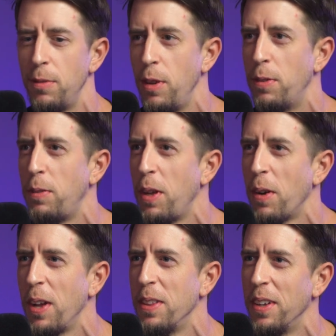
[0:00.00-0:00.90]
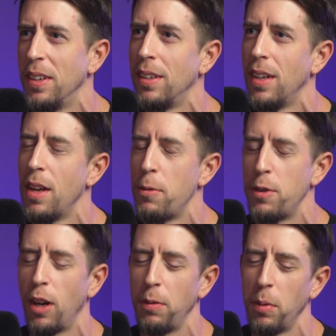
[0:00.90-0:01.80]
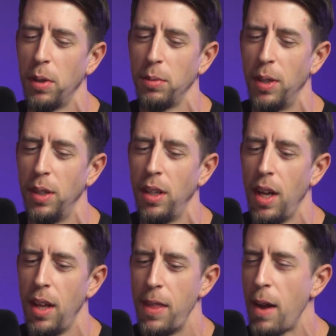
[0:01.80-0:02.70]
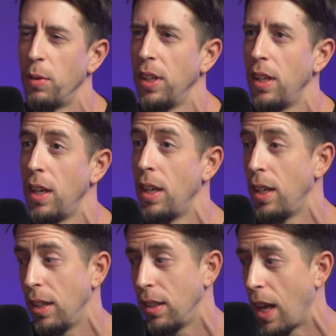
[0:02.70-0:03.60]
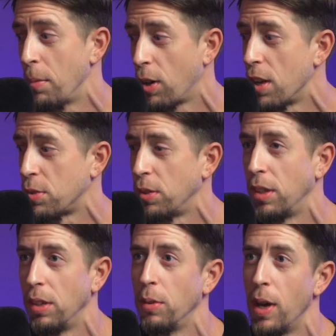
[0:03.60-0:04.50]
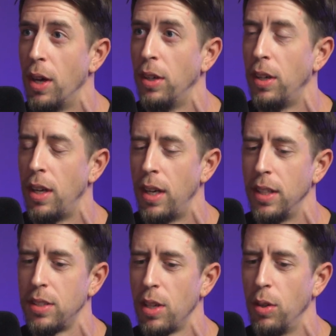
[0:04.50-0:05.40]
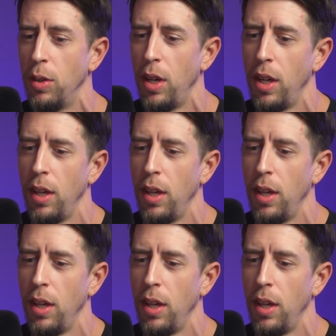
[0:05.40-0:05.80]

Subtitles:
nifty 50, right, in the photography world. Well, that really came across really, really well. And so